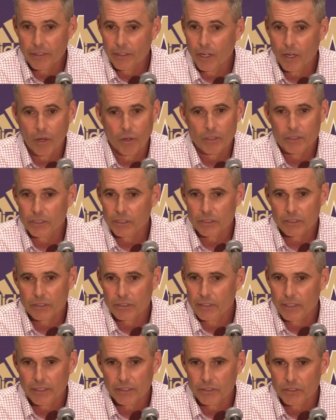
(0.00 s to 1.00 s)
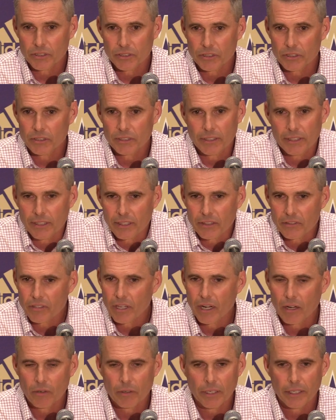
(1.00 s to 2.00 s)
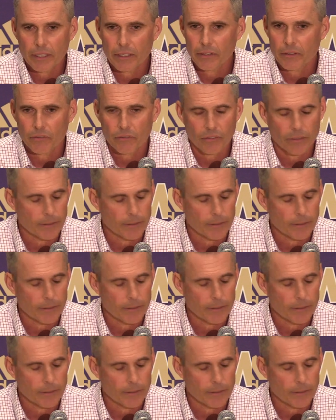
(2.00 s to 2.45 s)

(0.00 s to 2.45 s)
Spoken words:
You know, it's just, it is how it is.